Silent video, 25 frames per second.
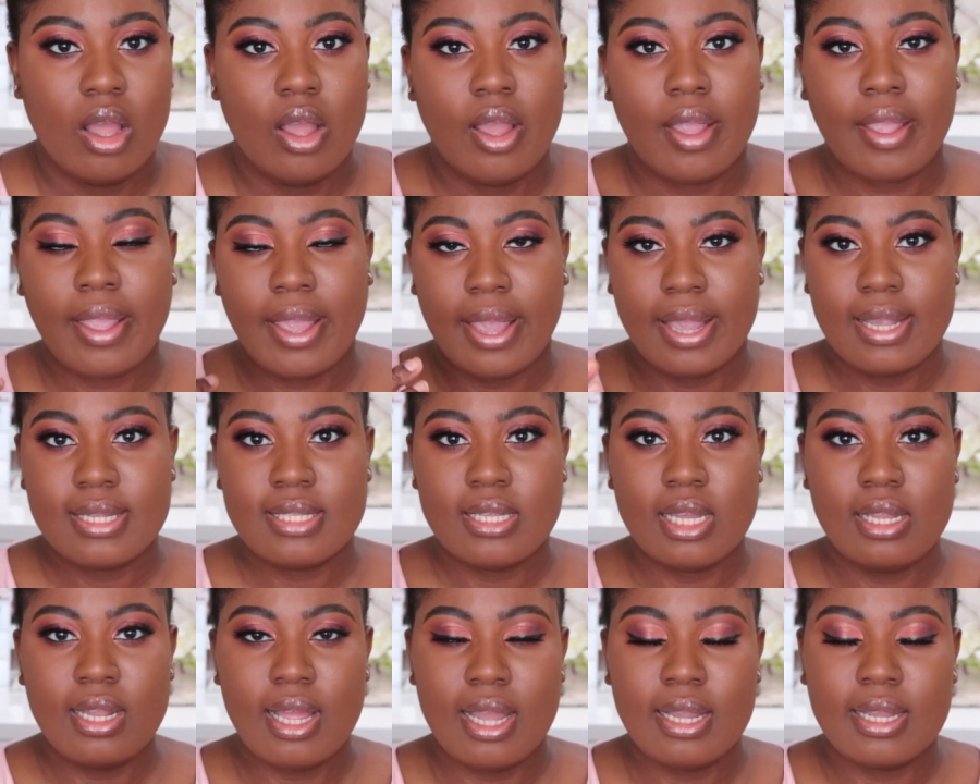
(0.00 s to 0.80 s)
Okay,
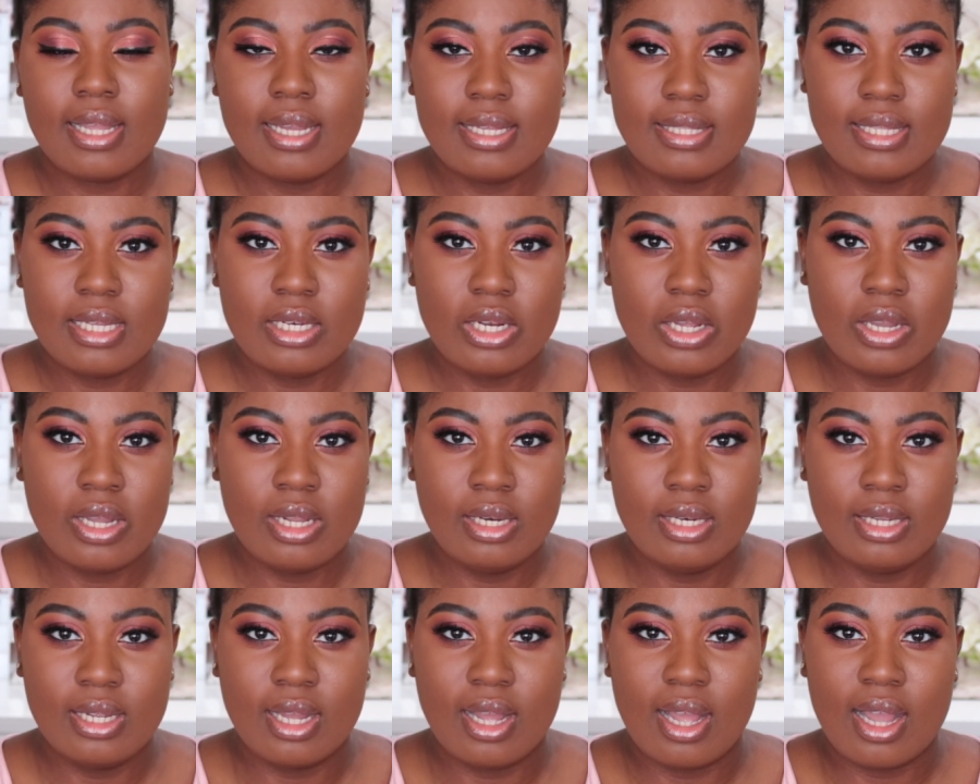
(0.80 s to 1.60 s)
so like I said
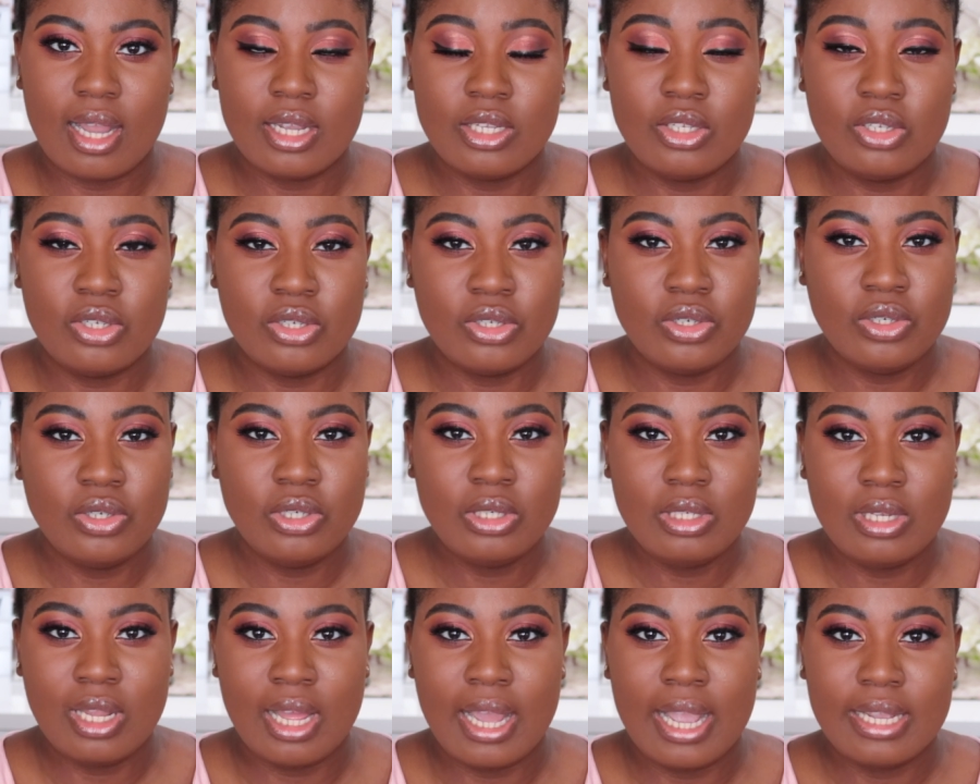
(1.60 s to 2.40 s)
earlier, I do
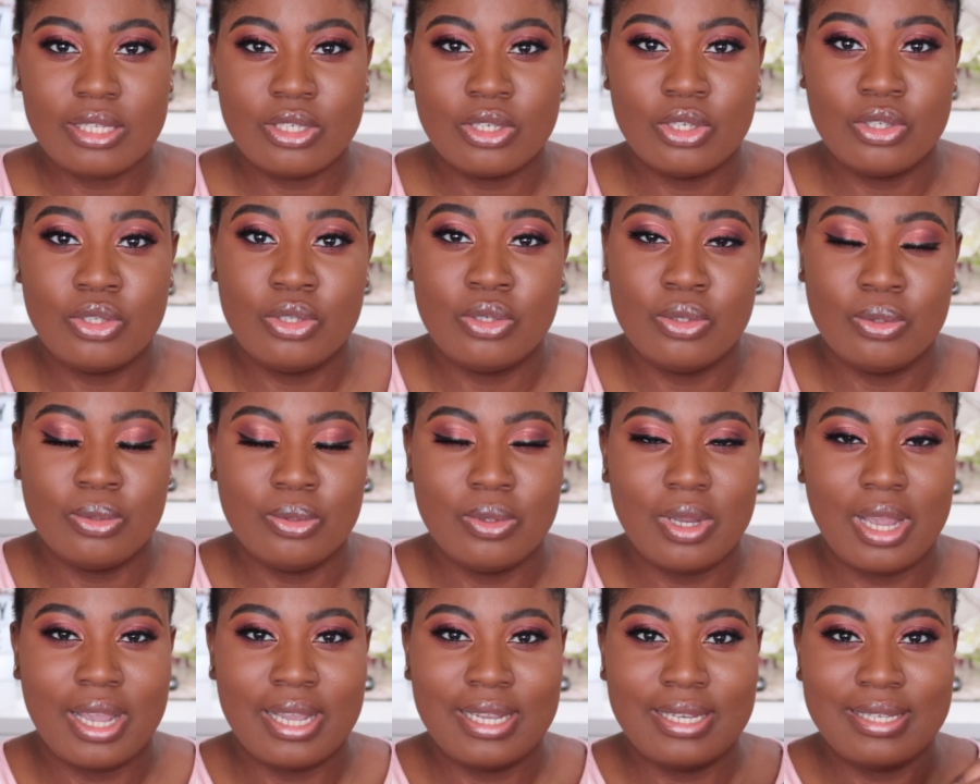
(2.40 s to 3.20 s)
like to
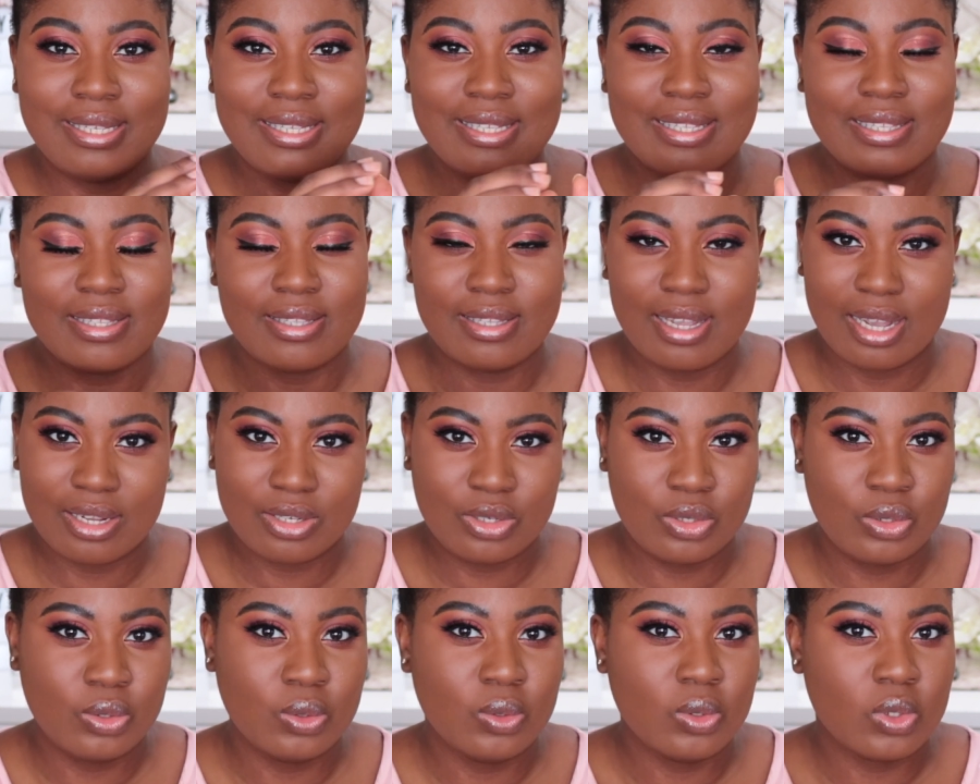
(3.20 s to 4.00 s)
do a
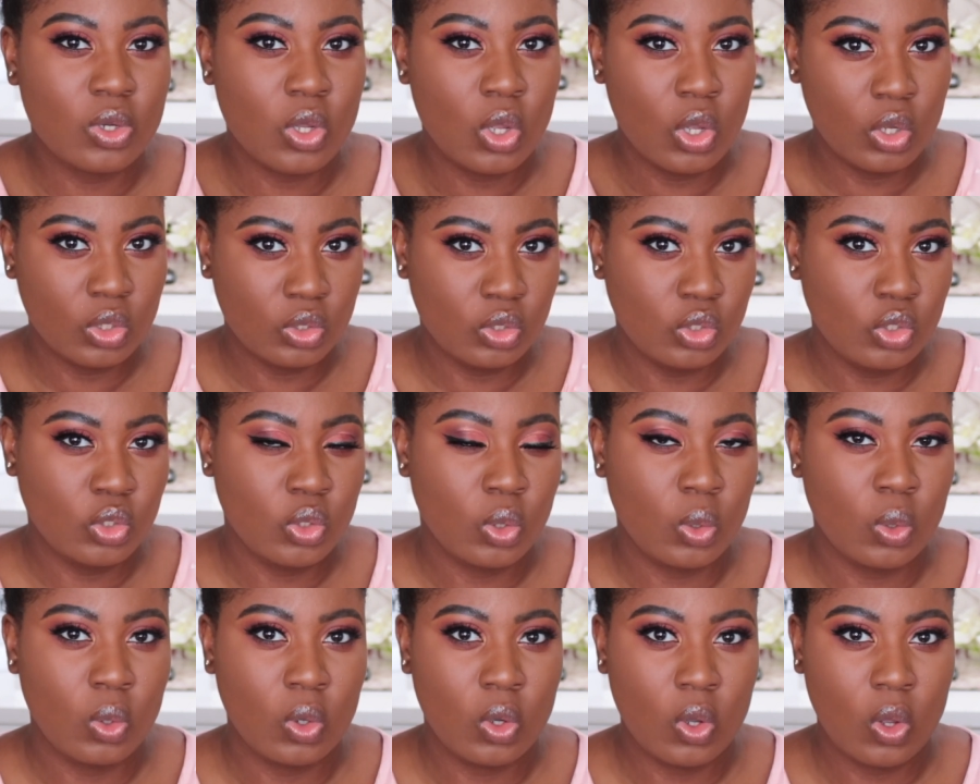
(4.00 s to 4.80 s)
subtle
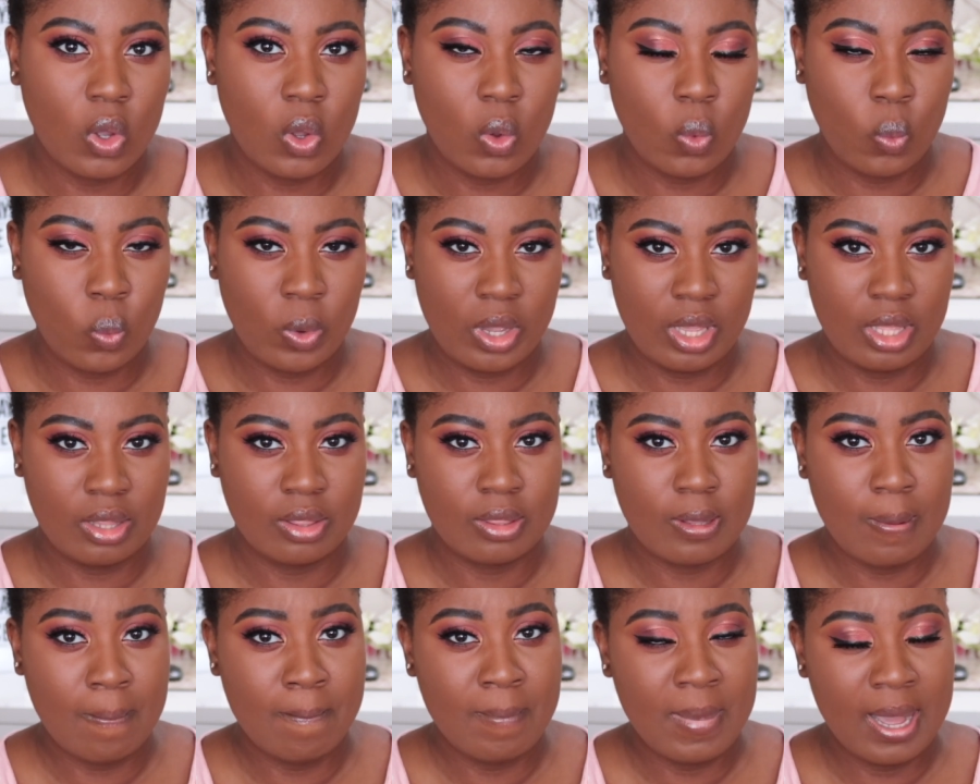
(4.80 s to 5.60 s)
contour
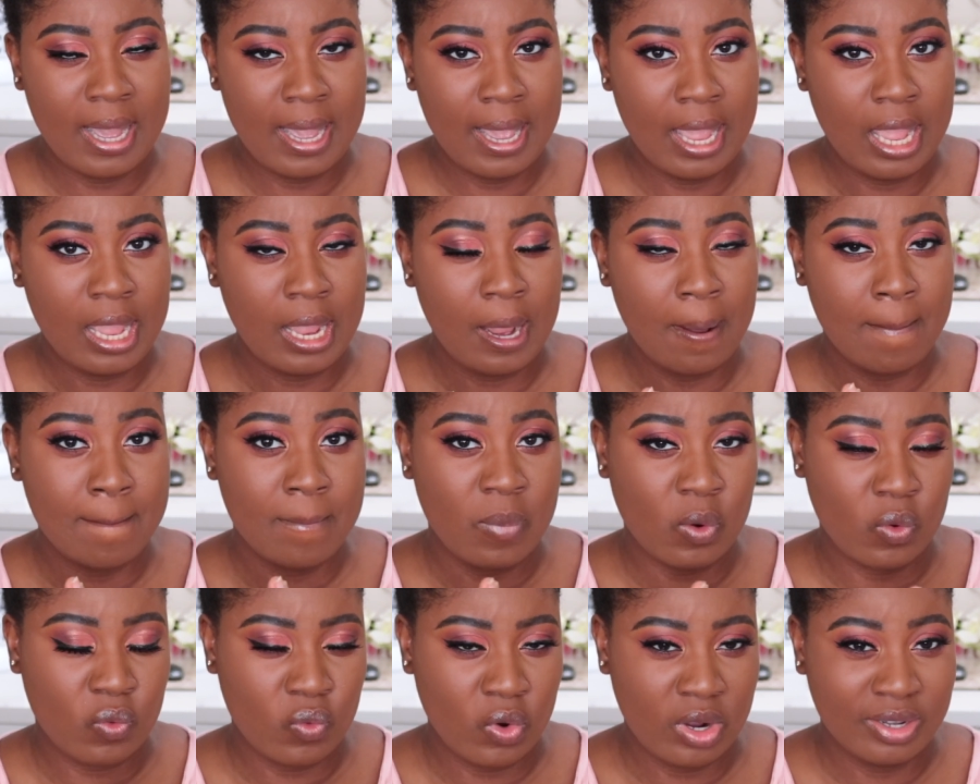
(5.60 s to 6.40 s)
with my
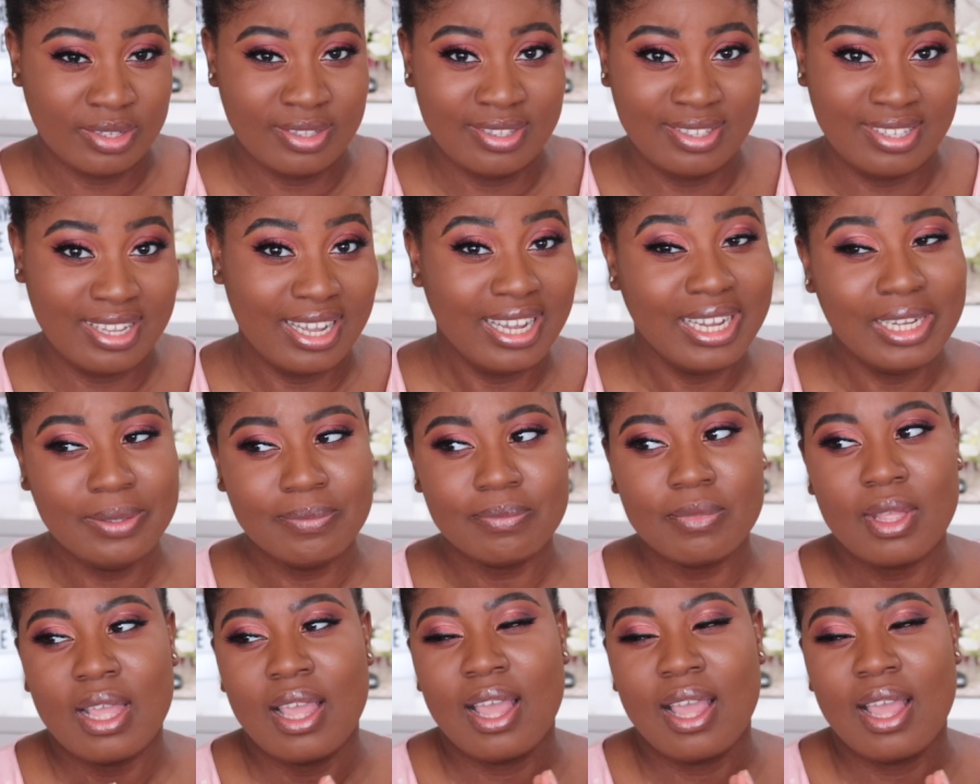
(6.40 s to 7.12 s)
bronzer.